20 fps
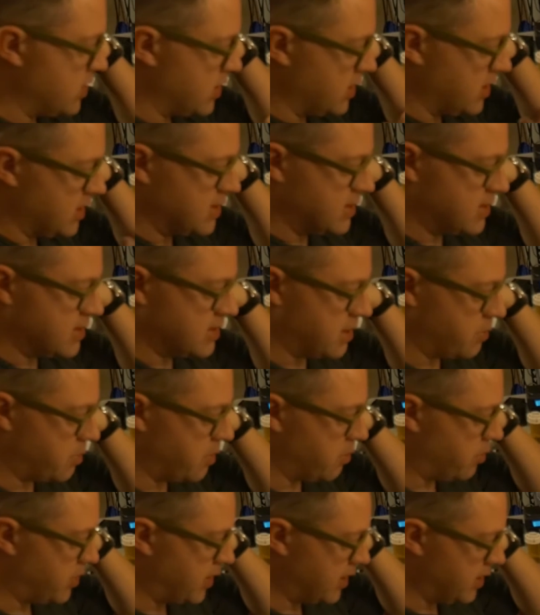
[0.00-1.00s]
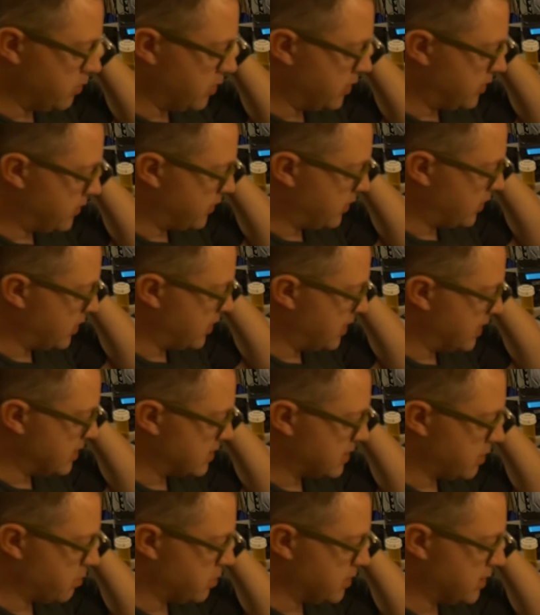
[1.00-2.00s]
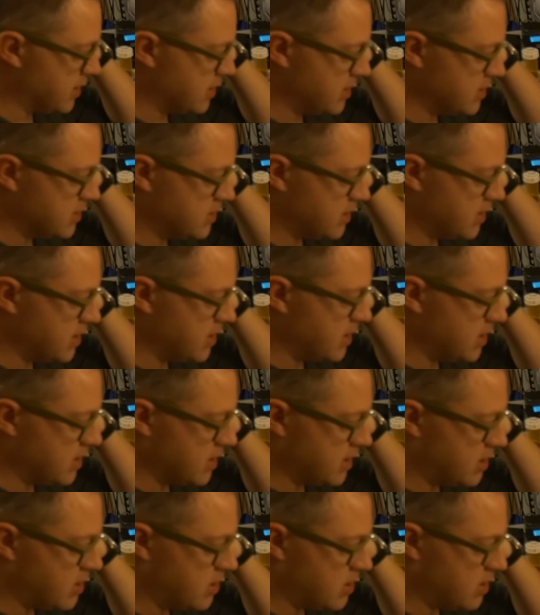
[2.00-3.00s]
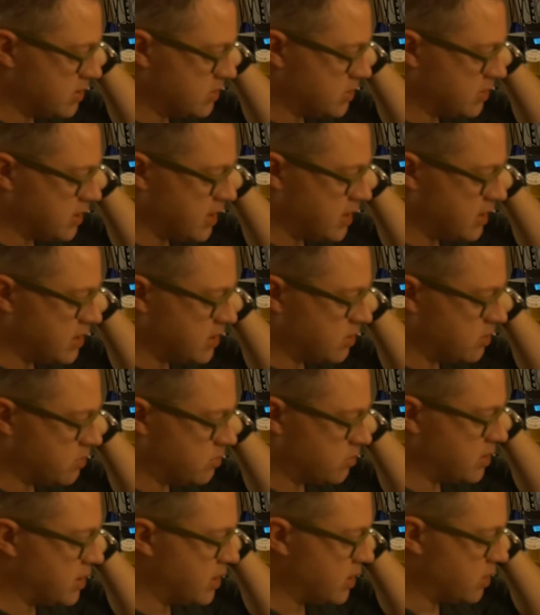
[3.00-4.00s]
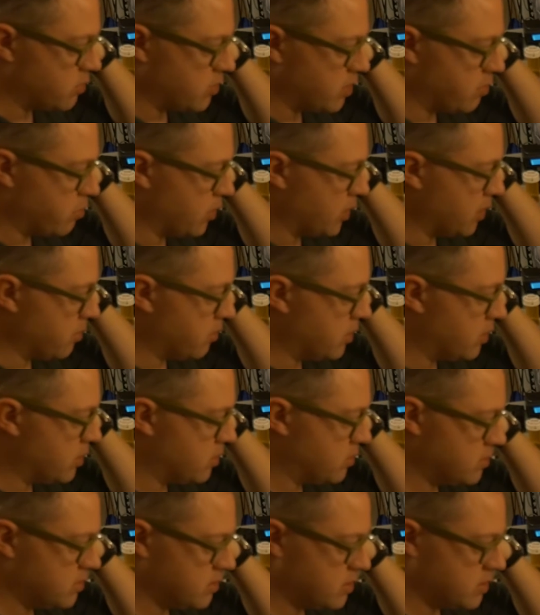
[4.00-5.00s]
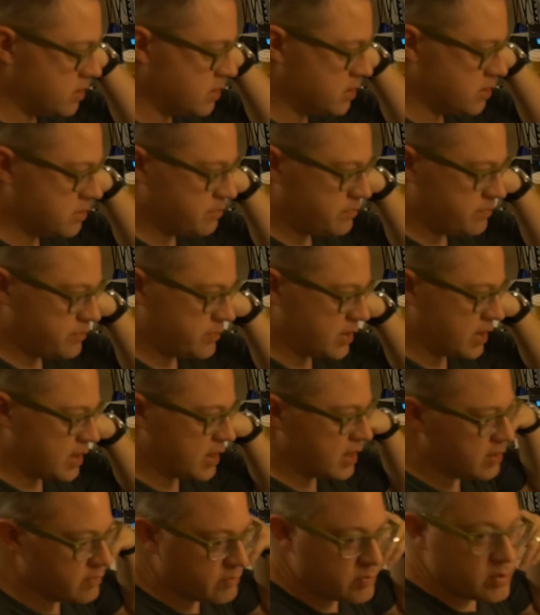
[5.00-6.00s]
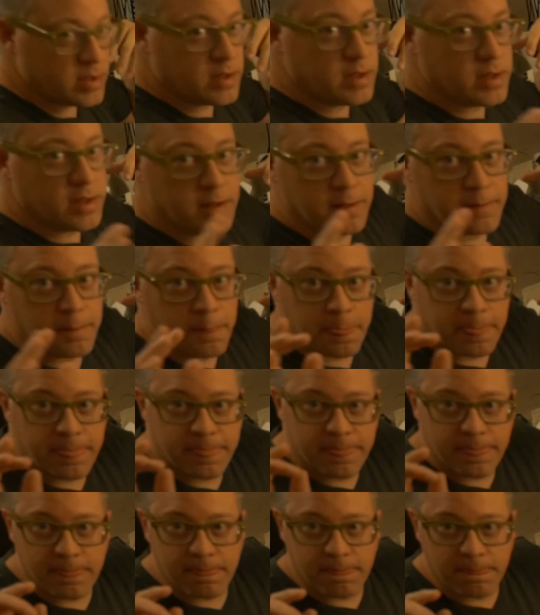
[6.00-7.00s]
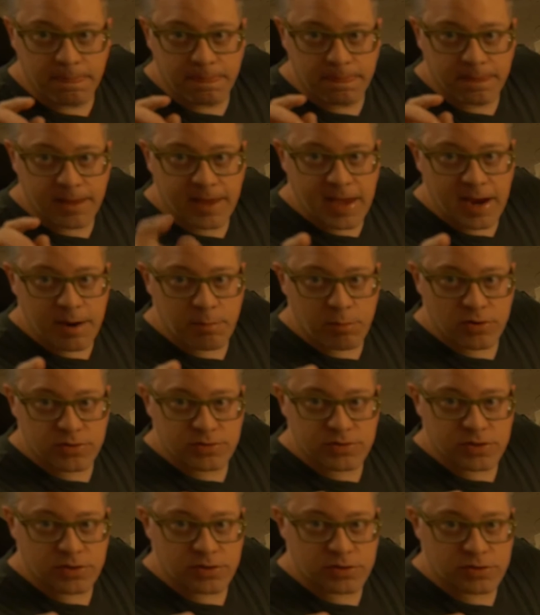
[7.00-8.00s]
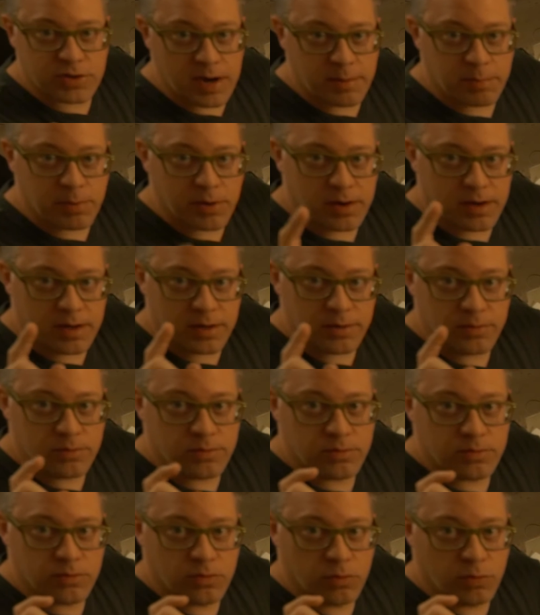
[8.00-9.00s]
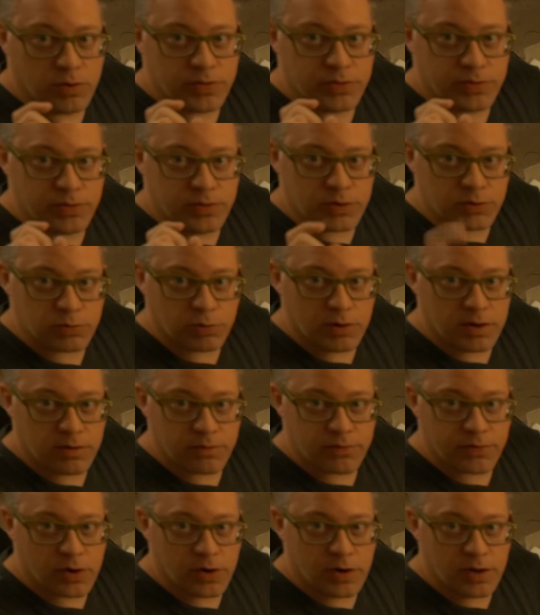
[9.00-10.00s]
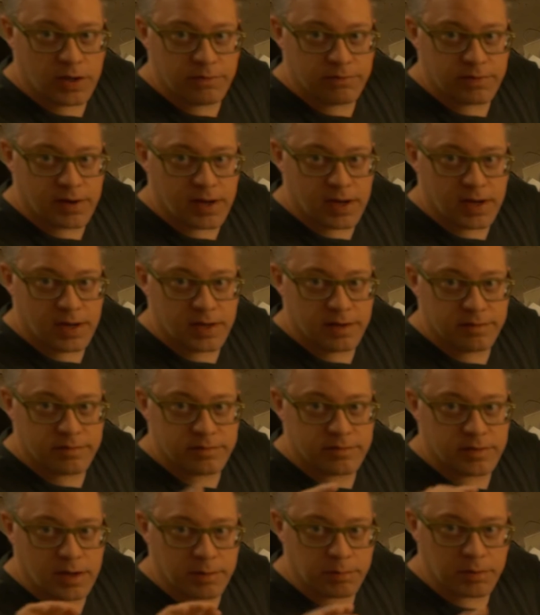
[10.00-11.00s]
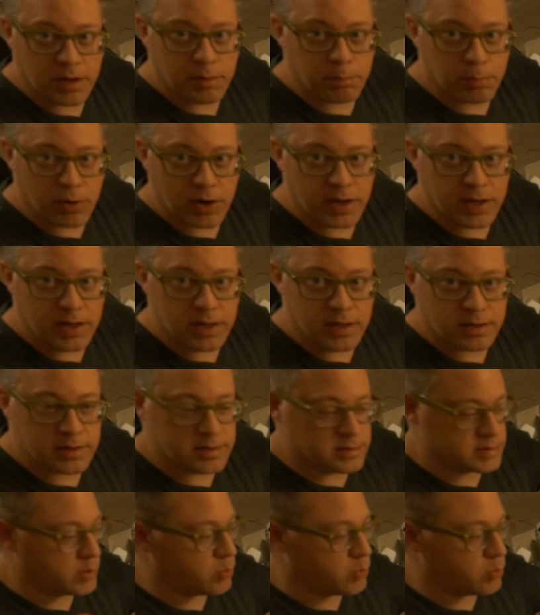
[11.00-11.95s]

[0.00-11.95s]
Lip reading: are the lenses I've been playing with for the last couple days. And honestly, I don't want to bring them all. I have the cameras on the tripod with the 12-35. I'm gonna bring it because I